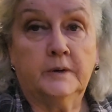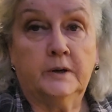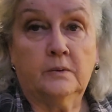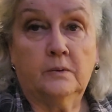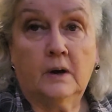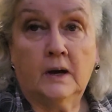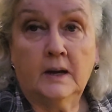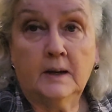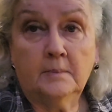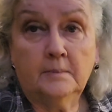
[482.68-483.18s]
me
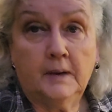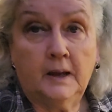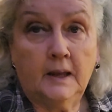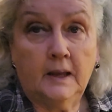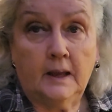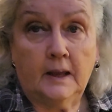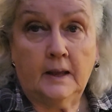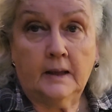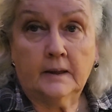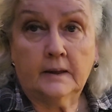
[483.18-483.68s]
right
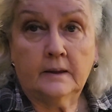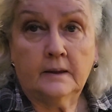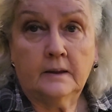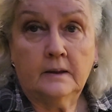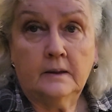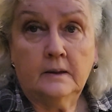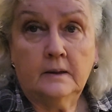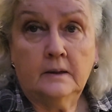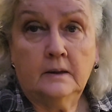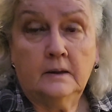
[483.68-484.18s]
back
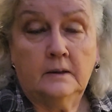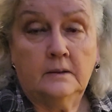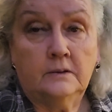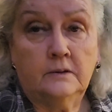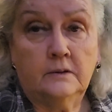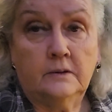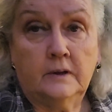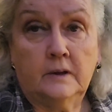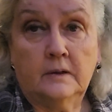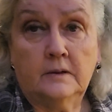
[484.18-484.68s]

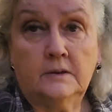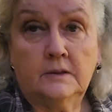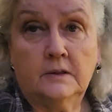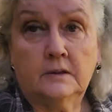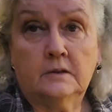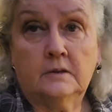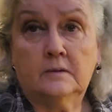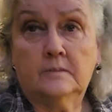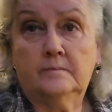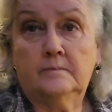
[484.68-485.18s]
to that
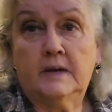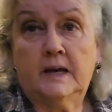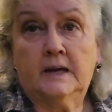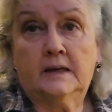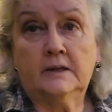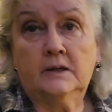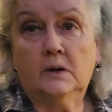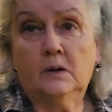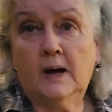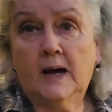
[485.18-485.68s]

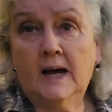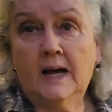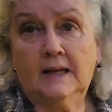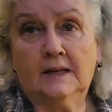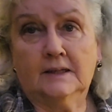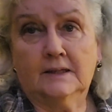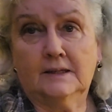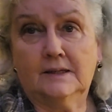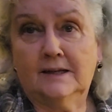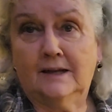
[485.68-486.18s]
Mackinac
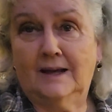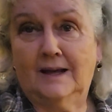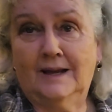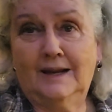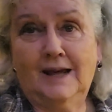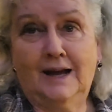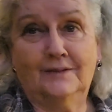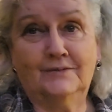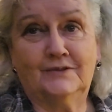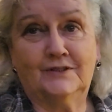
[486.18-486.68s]
Island.
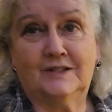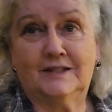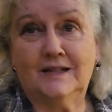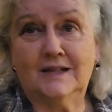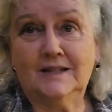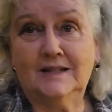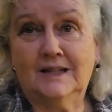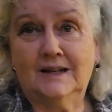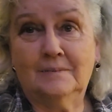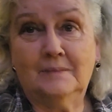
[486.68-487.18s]

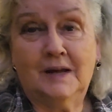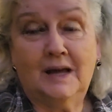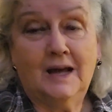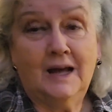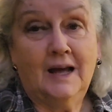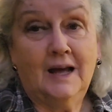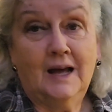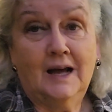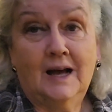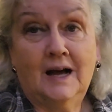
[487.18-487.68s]
Seen them.
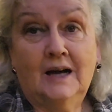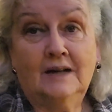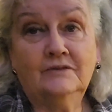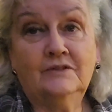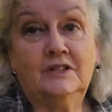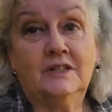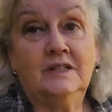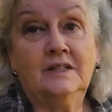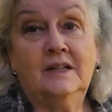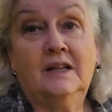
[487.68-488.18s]
I've
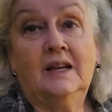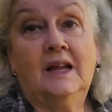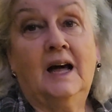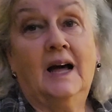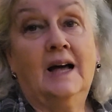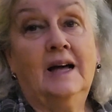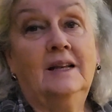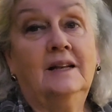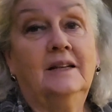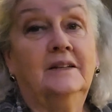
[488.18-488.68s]
seen that
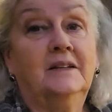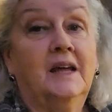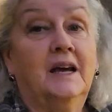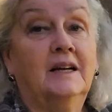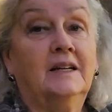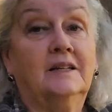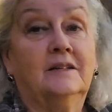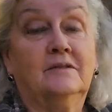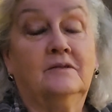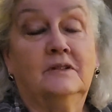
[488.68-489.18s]
island.
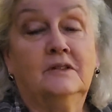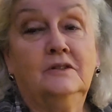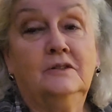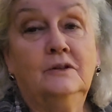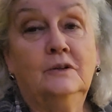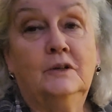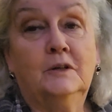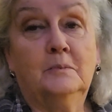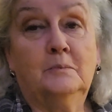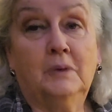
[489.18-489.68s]

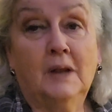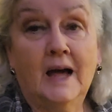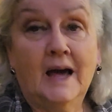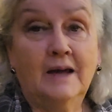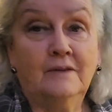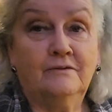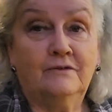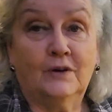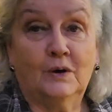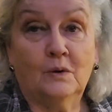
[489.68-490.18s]
You could
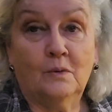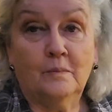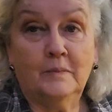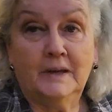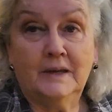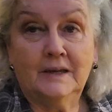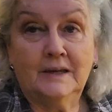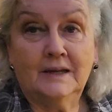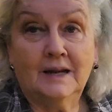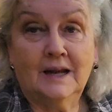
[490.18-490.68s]
blindfold
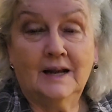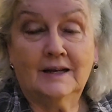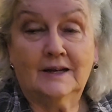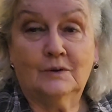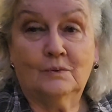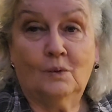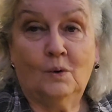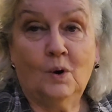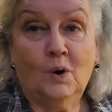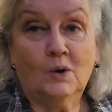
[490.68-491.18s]
me, and I
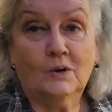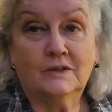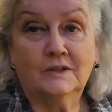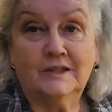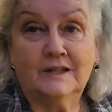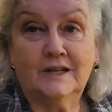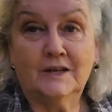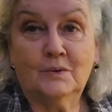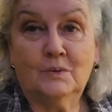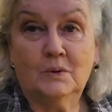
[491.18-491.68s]
could walk and
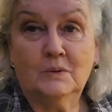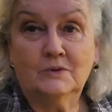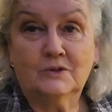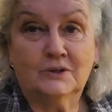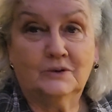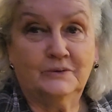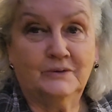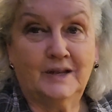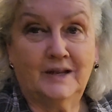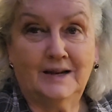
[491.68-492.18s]
tell you what was
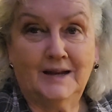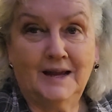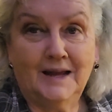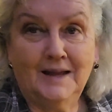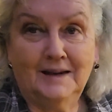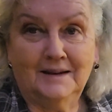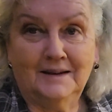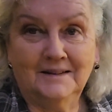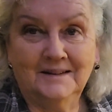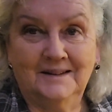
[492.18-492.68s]
on that
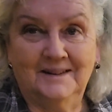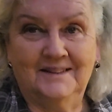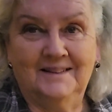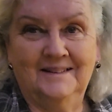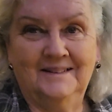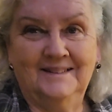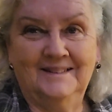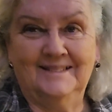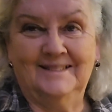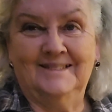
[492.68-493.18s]
island.
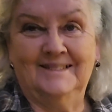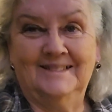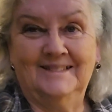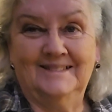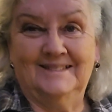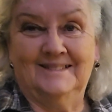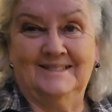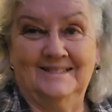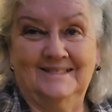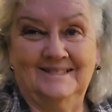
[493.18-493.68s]

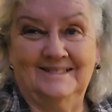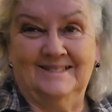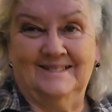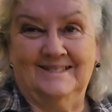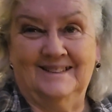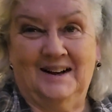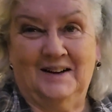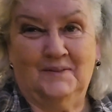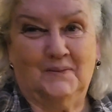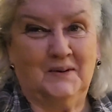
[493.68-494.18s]

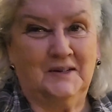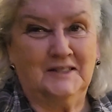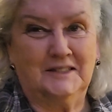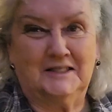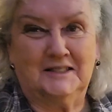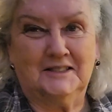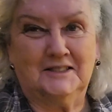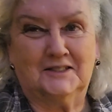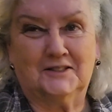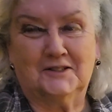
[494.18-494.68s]
I've
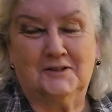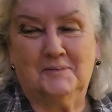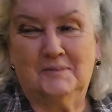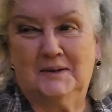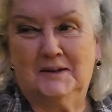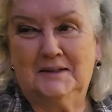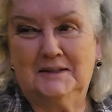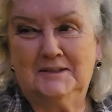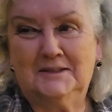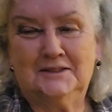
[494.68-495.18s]
watched it so
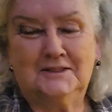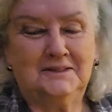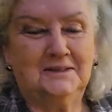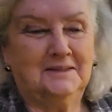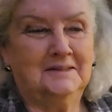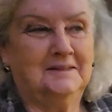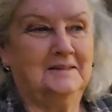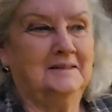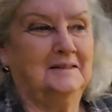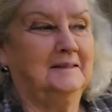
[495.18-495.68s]
much.
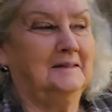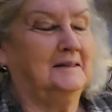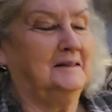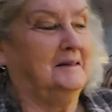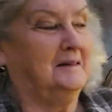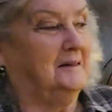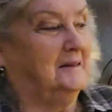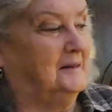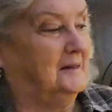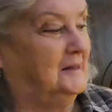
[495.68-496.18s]

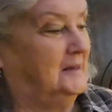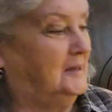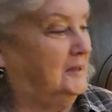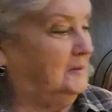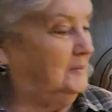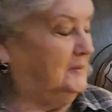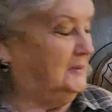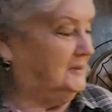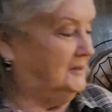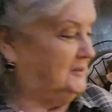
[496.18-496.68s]

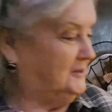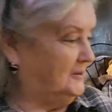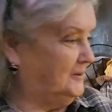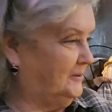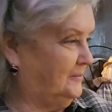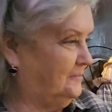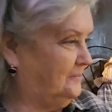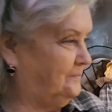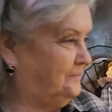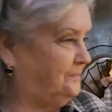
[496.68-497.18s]
But